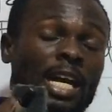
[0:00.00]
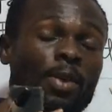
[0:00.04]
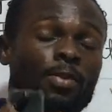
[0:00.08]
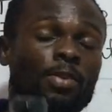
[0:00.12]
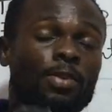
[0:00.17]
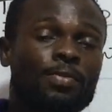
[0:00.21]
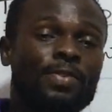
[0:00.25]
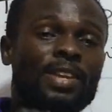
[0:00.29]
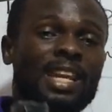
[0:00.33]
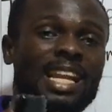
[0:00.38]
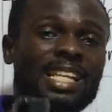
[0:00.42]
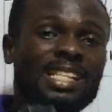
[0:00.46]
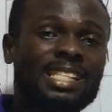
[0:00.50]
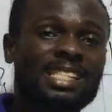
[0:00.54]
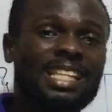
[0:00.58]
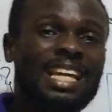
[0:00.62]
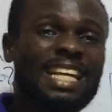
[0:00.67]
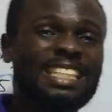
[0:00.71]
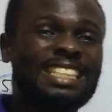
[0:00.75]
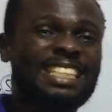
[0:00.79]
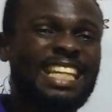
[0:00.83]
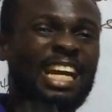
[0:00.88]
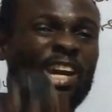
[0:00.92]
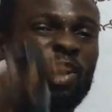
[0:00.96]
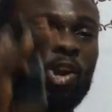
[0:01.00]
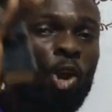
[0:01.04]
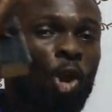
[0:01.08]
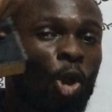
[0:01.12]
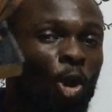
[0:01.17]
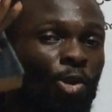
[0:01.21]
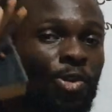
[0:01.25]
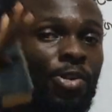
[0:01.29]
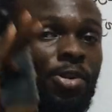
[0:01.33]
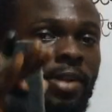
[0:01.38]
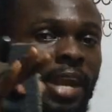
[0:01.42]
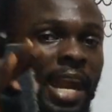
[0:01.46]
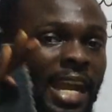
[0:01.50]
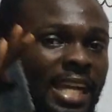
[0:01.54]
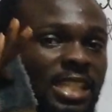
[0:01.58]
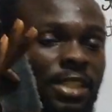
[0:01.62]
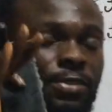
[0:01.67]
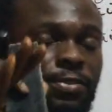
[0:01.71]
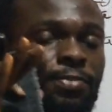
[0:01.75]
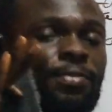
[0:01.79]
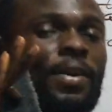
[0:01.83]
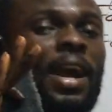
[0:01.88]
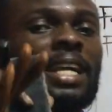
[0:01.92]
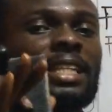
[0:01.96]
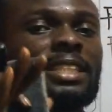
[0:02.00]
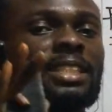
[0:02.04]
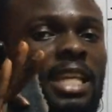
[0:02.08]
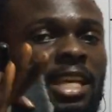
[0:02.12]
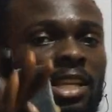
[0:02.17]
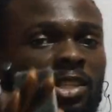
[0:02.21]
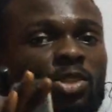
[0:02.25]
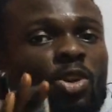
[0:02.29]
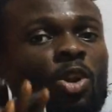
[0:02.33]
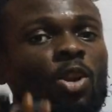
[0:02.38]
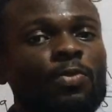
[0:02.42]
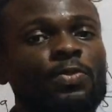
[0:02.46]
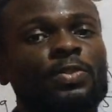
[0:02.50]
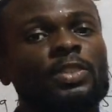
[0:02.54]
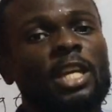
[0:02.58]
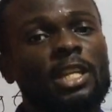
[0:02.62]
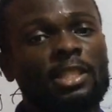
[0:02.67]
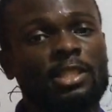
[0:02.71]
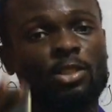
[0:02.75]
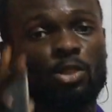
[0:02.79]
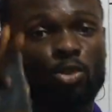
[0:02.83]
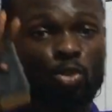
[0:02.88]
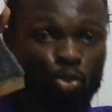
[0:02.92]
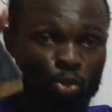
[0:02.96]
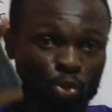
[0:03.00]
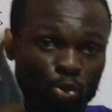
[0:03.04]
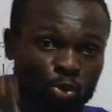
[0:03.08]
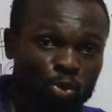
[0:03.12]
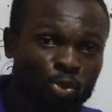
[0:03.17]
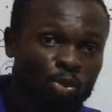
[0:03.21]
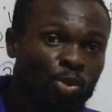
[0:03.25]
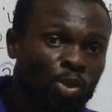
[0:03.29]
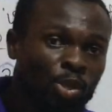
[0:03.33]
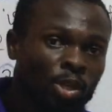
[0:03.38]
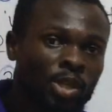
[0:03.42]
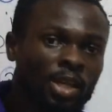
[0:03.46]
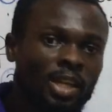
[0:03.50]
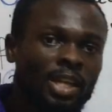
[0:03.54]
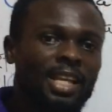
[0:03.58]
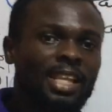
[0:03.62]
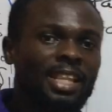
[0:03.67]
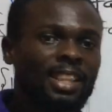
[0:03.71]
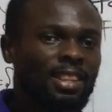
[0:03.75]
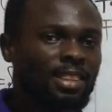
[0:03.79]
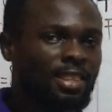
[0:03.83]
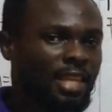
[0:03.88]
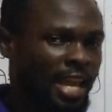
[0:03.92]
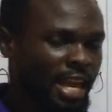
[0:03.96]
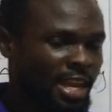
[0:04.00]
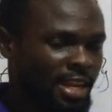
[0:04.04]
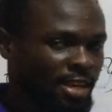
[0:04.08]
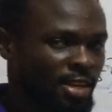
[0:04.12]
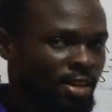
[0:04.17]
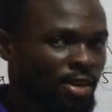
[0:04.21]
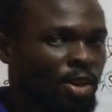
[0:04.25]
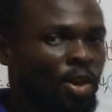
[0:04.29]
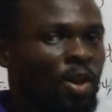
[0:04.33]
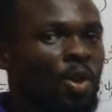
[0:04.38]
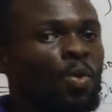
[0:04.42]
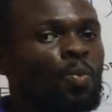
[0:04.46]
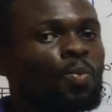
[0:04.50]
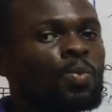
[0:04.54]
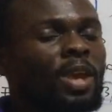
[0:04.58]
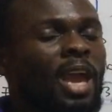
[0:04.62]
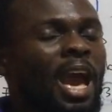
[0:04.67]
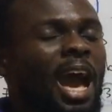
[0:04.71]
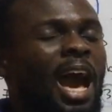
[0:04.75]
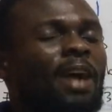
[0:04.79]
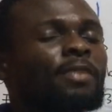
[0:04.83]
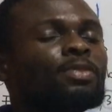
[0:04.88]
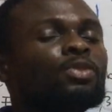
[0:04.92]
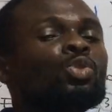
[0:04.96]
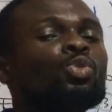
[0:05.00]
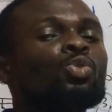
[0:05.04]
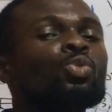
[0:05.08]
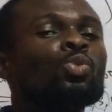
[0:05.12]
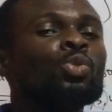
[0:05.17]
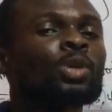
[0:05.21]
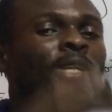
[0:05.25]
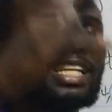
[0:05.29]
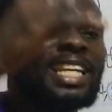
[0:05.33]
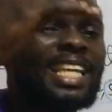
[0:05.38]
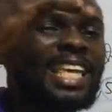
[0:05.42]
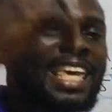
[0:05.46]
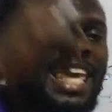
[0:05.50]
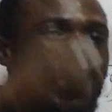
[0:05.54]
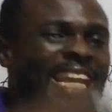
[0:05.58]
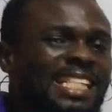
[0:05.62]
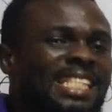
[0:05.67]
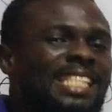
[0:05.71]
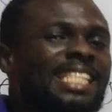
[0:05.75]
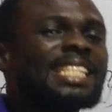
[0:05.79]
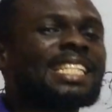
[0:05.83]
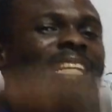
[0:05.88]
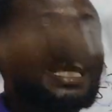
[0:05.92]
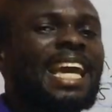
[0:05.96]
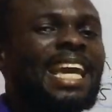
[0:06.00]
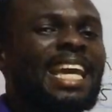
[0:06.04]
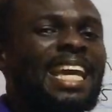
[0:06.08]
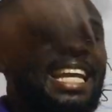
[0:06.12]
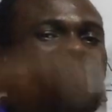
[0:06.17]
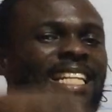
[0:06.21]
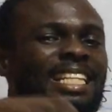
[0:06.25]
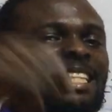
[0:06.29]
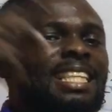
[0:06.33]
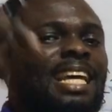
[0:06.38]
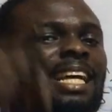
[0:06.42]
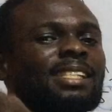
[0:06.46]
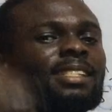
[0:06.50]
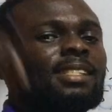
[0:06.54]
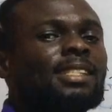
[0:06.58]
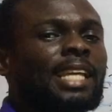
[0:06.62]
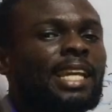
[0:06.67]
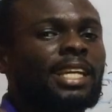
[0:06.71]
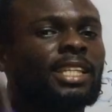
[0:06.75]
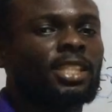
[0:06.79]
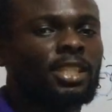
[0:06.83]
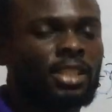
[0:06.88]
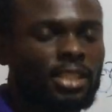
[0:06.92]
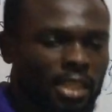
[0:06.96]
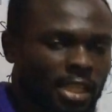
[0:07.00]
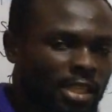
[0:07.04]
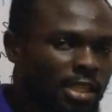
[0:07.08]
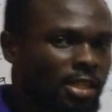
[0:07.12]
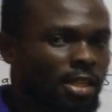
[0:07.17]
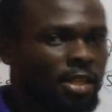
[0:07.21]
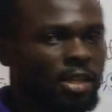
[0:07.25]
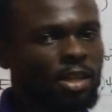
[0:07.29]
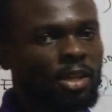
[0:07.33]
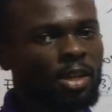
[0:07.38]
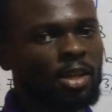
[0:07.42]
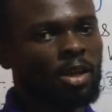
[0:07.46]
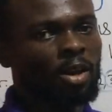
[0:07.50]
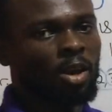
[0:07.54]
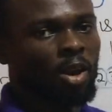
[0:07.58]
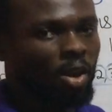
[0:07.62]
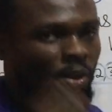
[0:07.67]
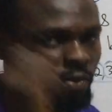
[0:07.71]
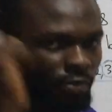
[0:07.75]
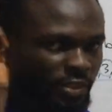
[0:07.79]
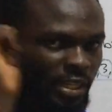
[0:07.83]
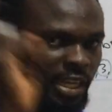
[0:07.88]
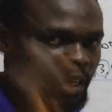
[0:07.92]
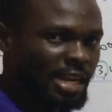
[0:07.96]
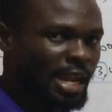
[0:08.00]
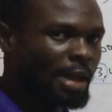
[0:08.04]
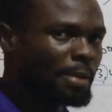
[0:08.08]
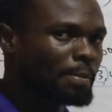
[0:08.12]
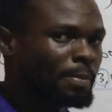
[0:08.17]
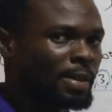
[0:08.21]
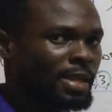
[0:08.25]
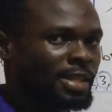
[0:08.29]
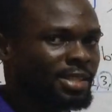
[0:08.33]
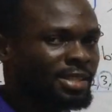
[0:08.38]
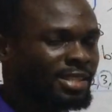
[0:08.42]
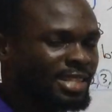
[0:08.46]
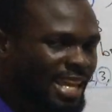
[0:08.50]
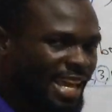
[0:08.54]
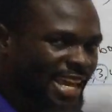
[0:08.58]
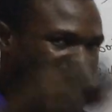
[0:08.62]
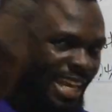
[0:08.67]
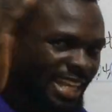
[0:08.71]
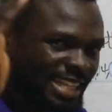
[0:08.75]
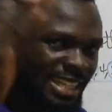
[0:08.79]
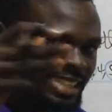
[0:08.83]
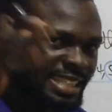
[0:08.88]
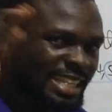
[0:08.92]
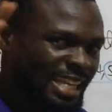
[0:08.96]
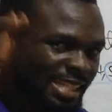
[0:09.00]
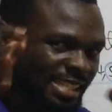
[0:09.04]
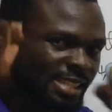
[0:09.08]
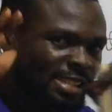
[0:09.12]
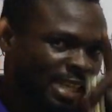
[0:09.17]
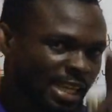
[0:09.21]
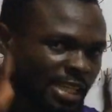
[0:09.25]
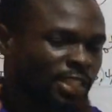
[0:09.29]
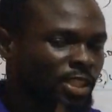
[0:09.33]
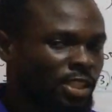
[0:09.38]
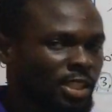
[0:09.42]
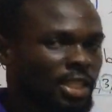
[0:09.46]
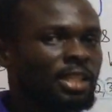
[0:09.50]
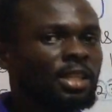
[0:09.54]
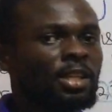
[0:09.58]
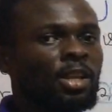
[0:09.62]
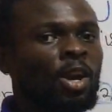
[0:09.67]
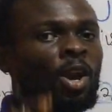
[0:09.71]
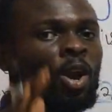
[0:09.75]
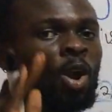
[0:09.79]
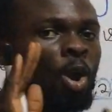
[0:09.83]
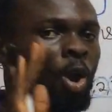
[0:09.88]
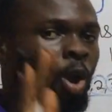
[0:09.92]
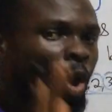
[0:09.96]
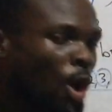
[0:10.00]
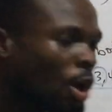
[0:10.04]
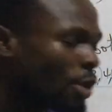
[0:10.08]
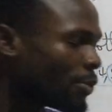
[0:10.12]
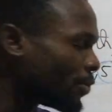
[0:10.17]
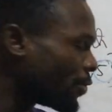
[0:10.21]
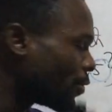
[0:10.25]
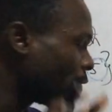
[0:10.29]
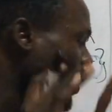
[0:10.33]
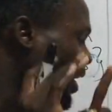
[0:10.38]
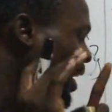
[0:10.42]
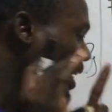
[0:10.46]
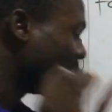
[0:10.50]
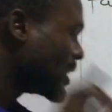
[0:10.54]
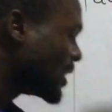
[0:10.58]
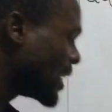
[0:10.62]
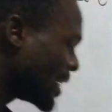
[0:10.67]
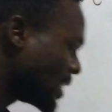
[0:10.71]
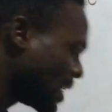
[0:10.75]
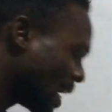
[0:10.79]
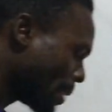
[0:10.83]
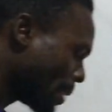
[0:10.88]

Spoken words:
that we've listed the correct factors of 32, then we have to get the intersection of the numbers. The intersection of the